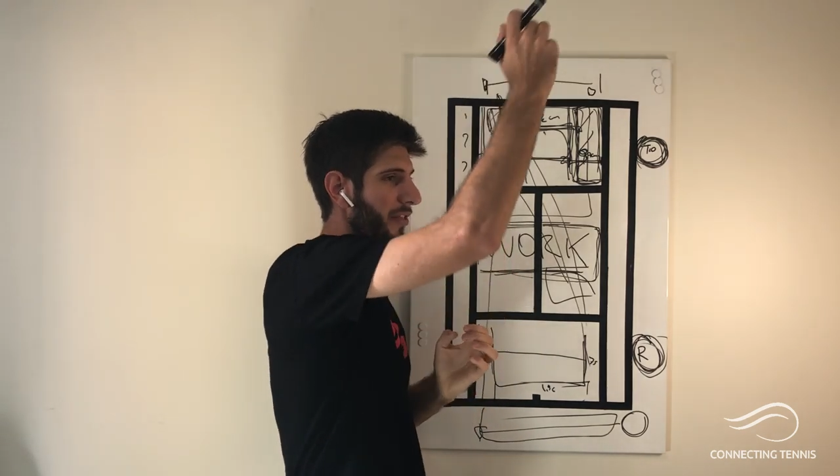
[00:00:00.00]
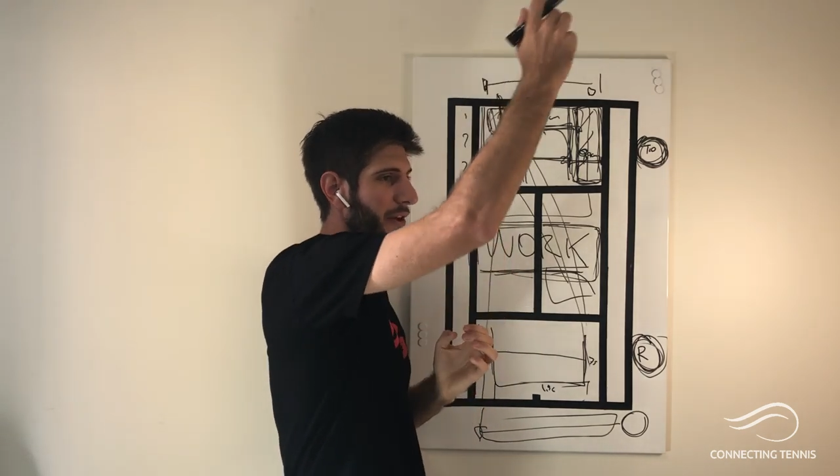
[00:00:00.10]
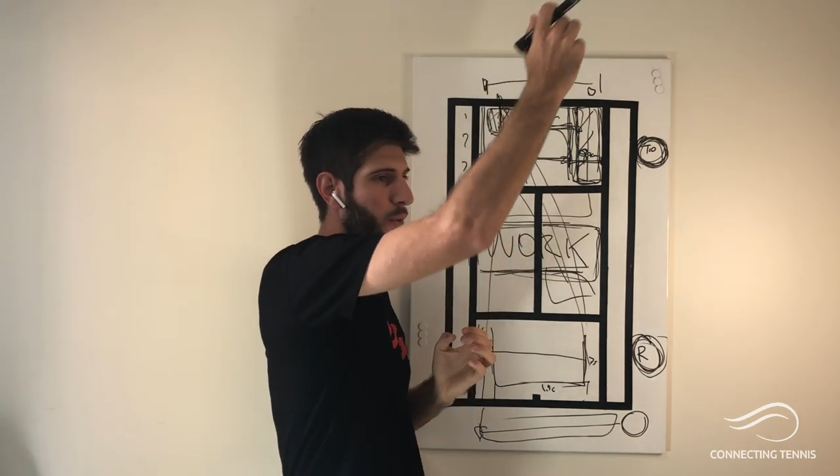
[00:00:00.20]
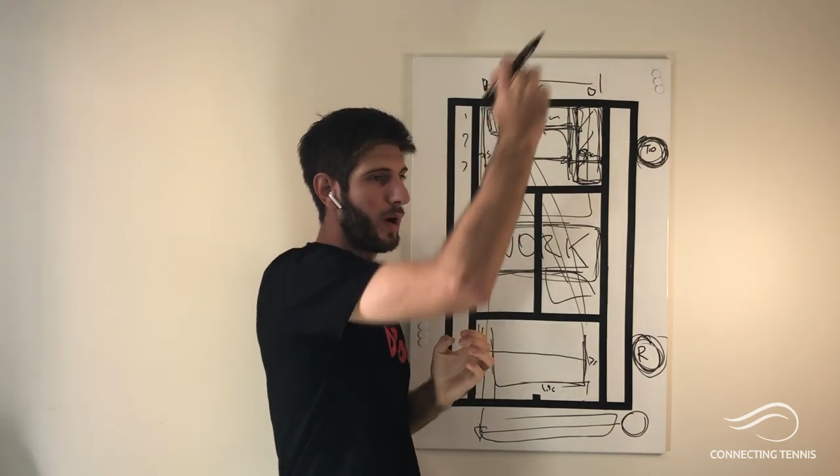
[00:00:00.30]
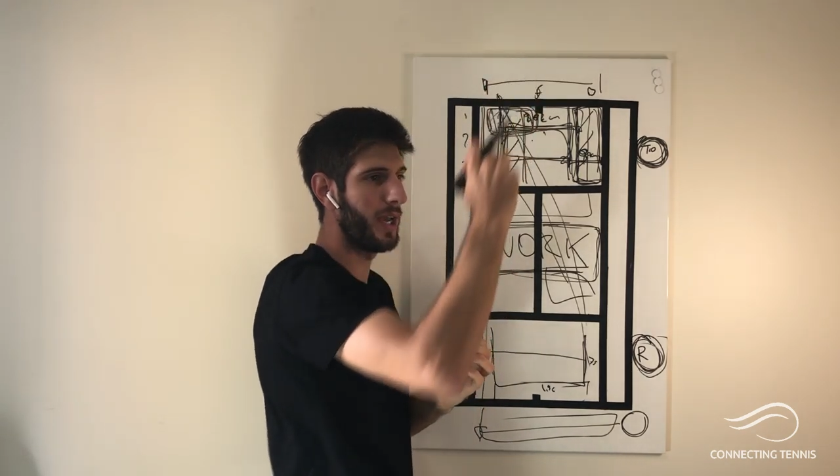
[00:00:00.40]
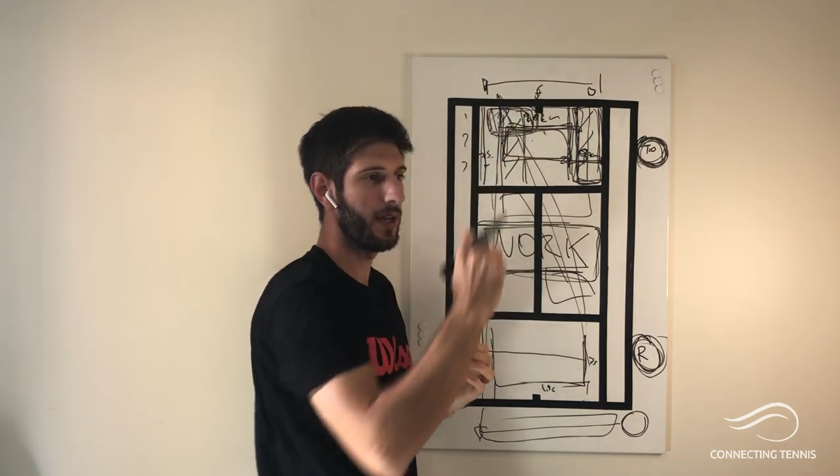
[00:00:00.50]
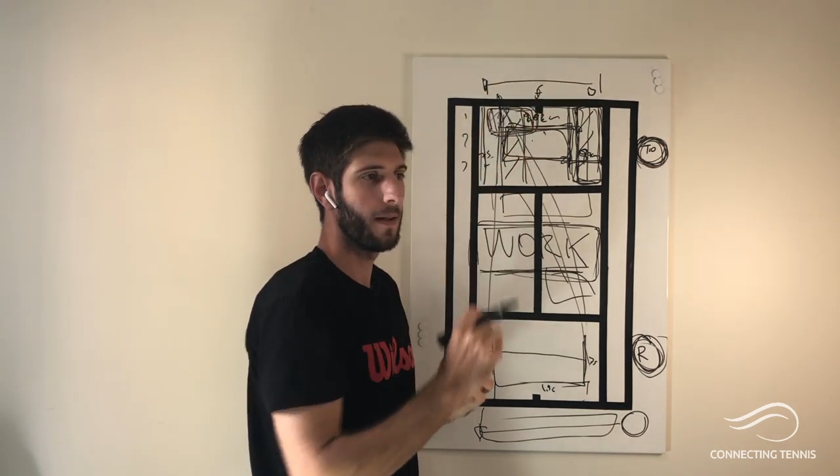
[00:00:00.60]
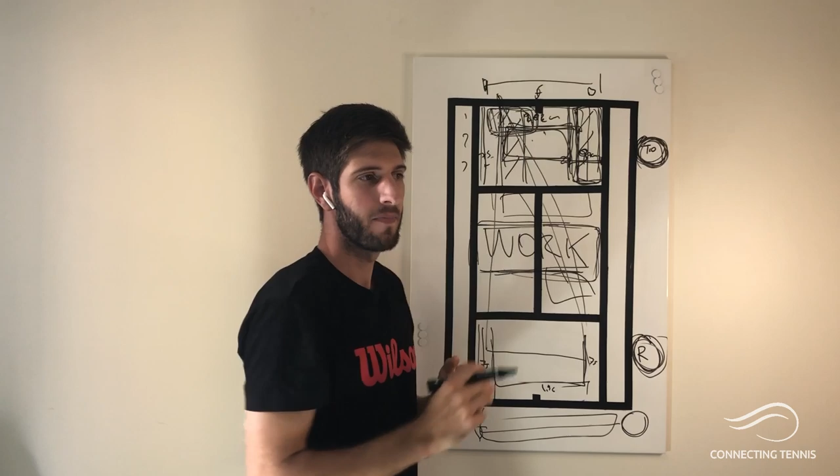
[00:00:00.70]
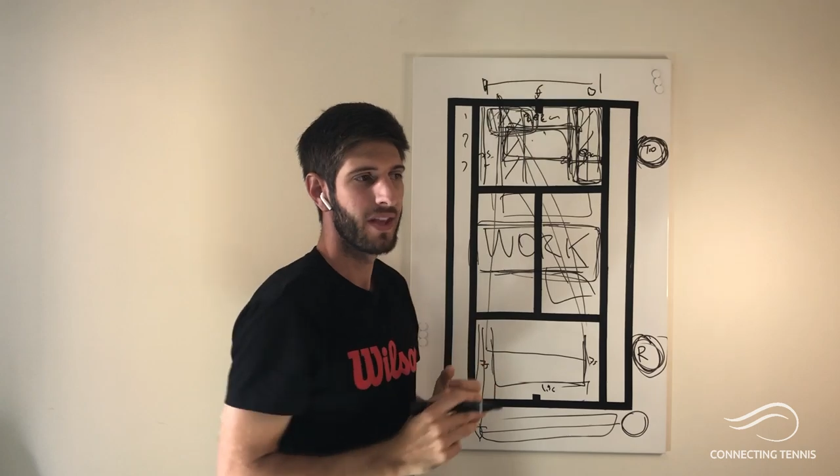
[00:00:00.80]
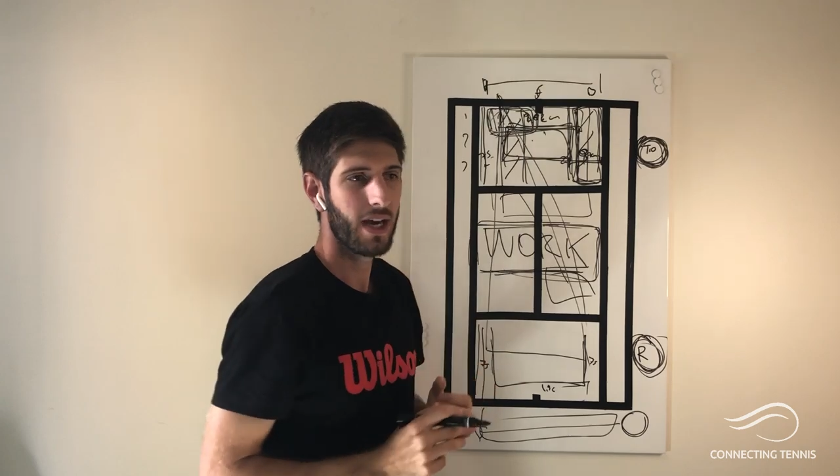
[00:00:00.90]
the
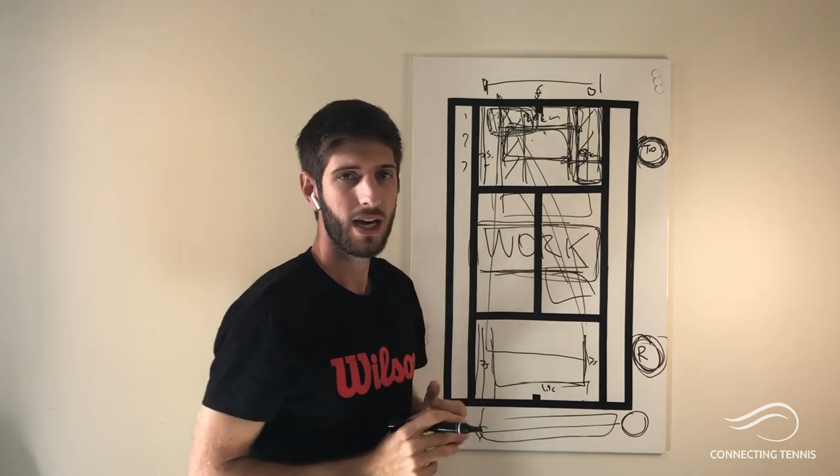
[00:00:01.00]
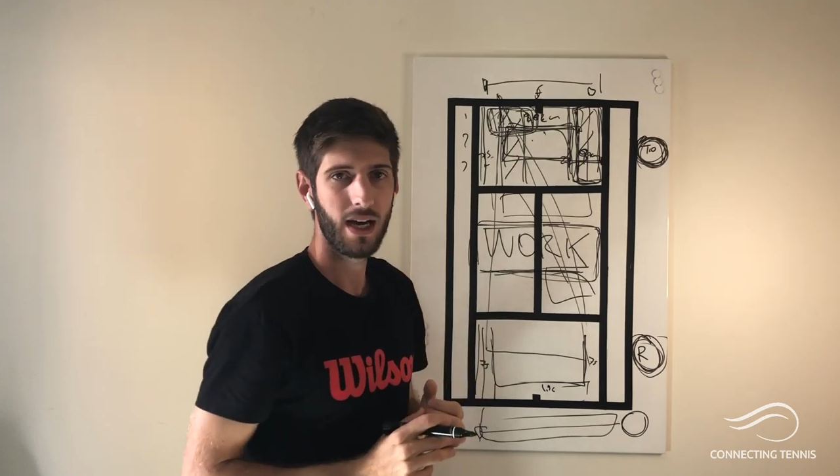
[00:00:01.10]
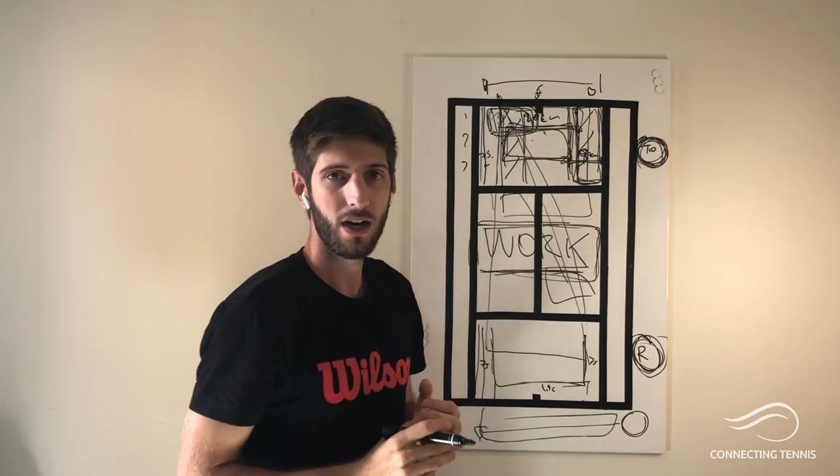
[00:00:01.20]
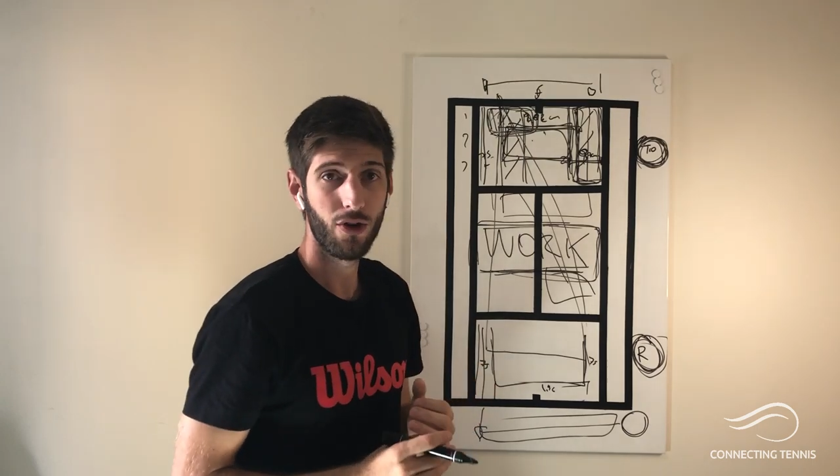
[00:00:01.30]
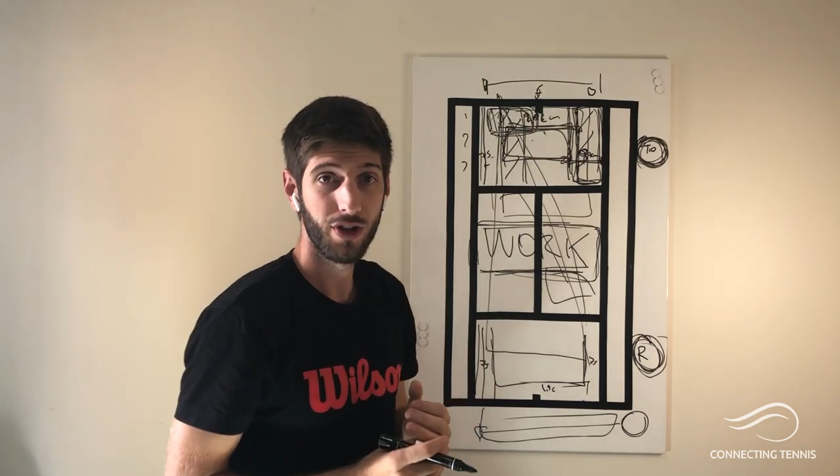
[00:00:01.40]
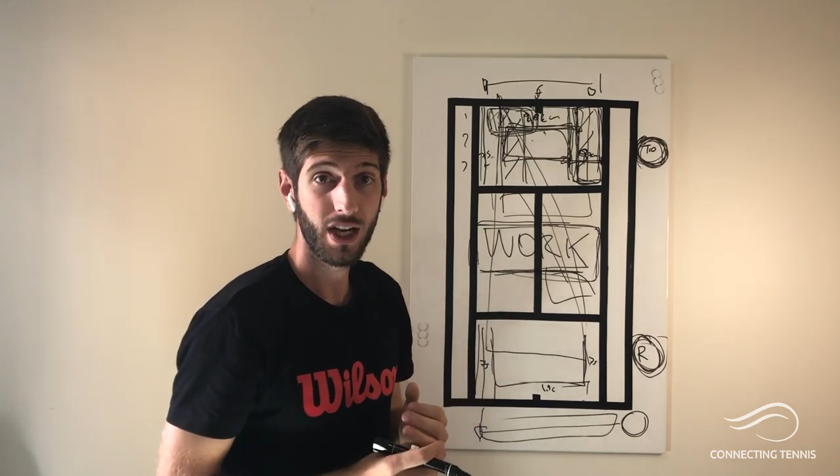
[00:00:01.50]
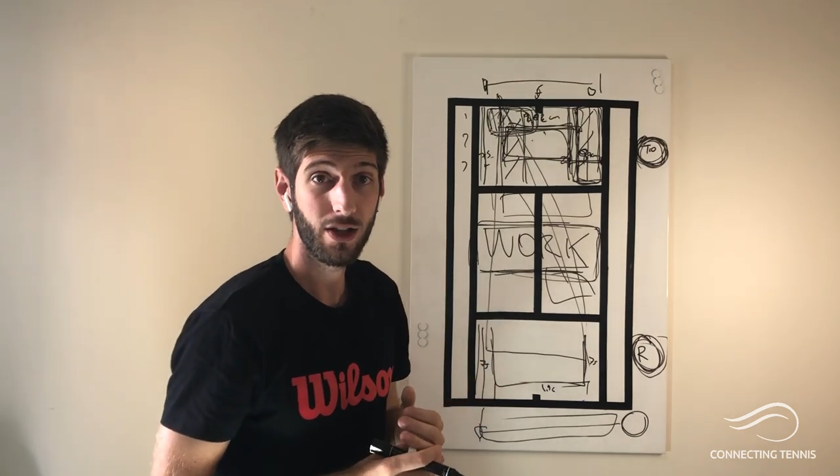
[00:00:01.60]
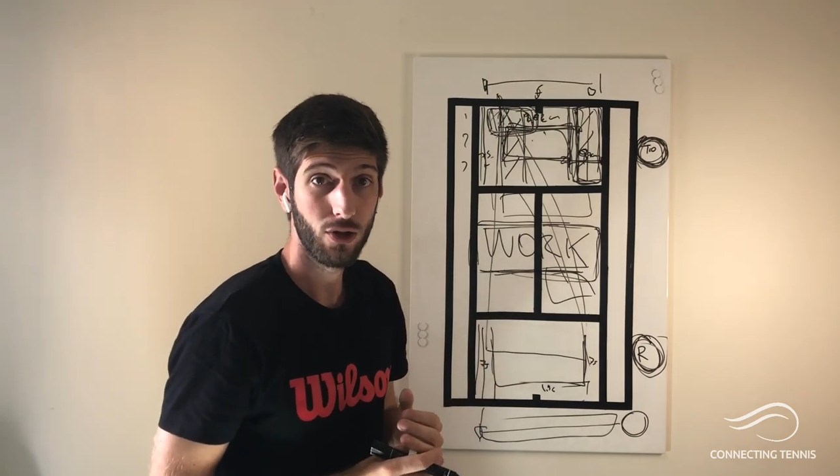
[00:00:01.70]
way on the